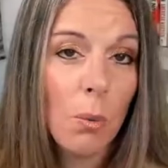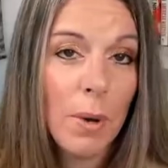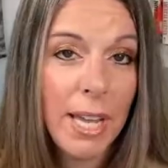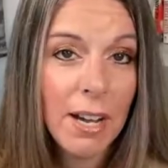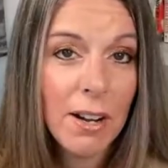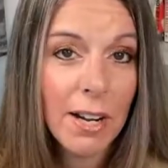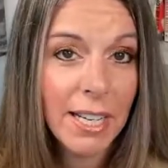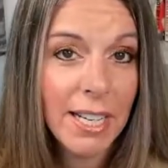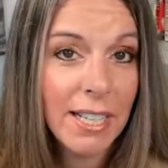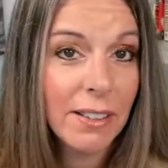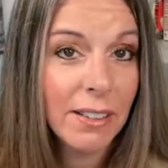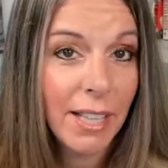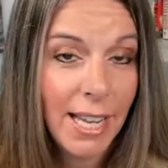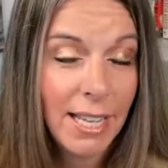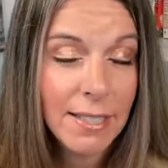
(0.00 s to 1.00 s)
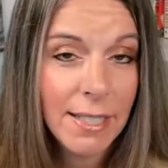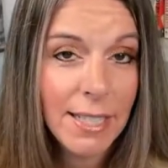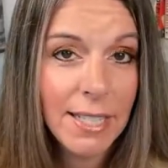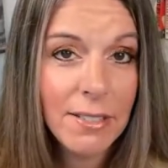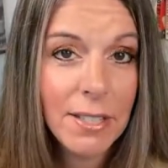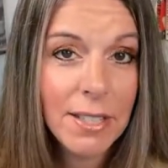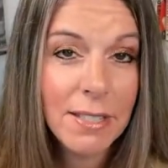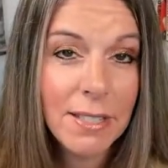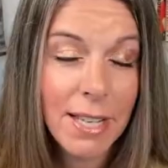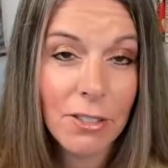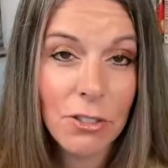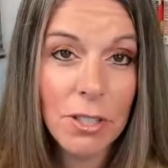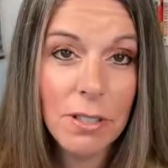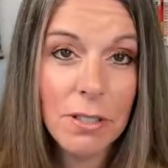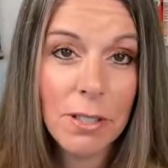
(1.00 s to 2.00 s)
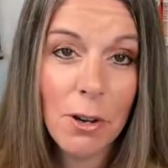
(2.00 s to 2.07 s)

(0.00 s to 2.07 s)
We are getting late into the session,